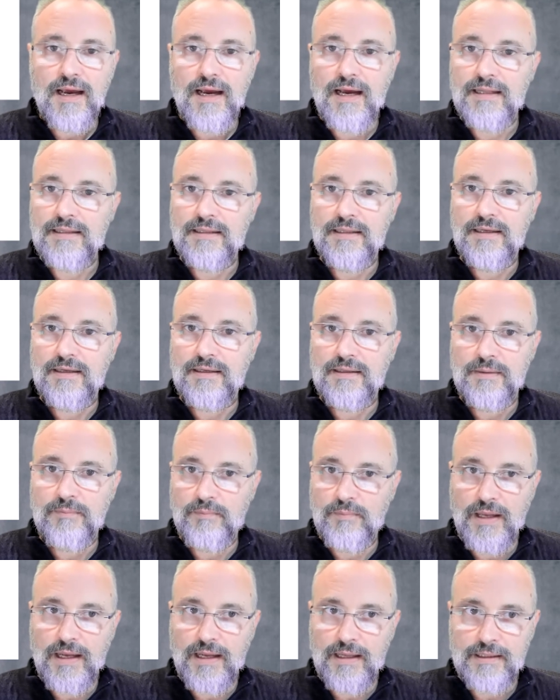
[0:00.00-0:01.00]
And, uh,
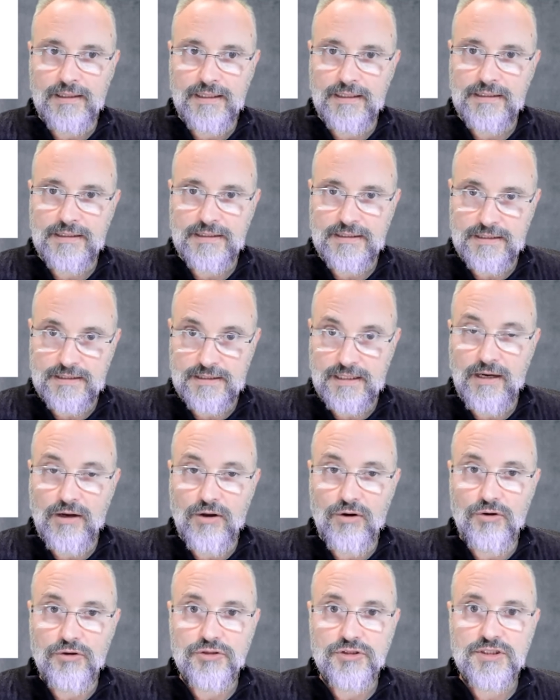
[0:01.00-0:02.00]
and the
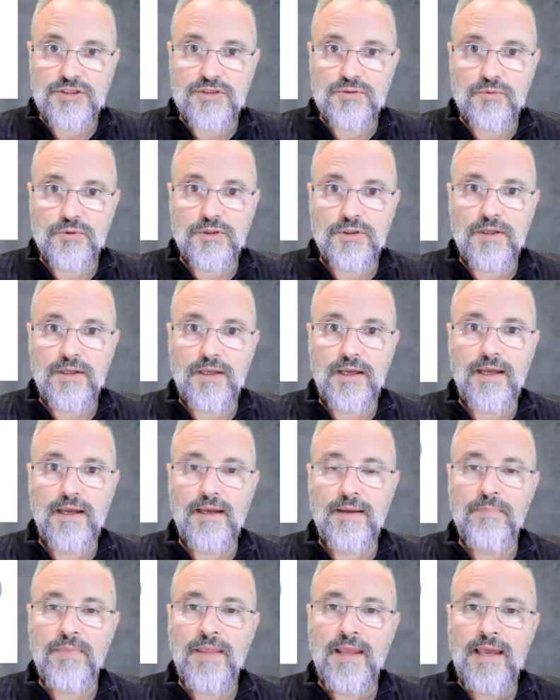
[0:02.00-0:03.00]
psychologists would
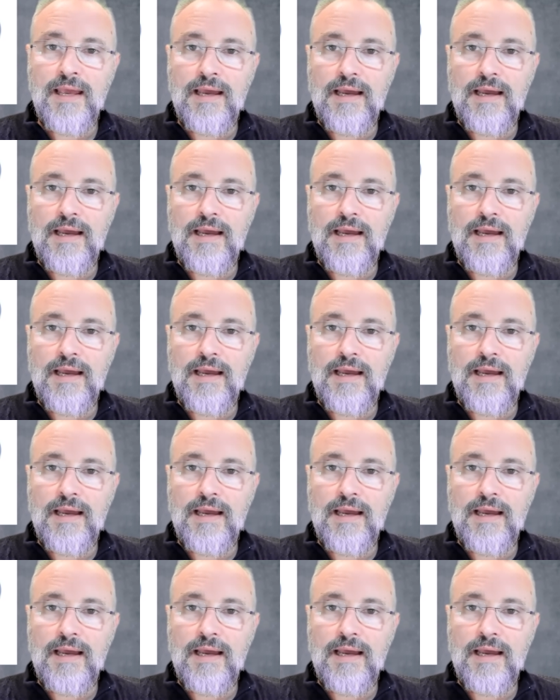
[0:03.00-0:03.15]
um,